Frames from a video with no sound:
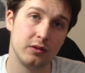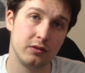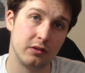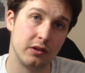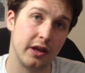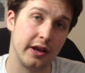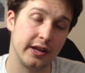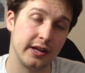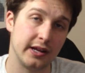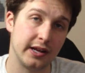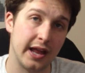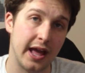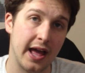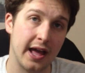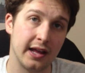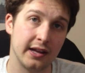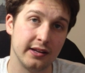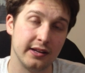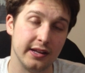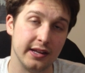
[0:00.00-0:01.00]
like it
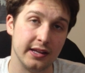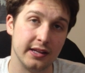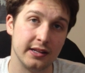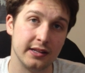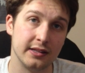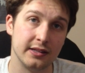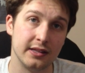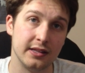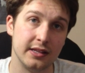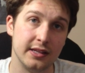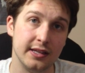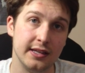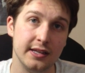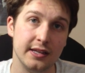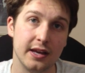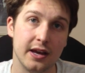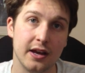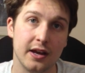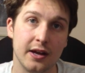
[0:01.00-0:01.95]
had in the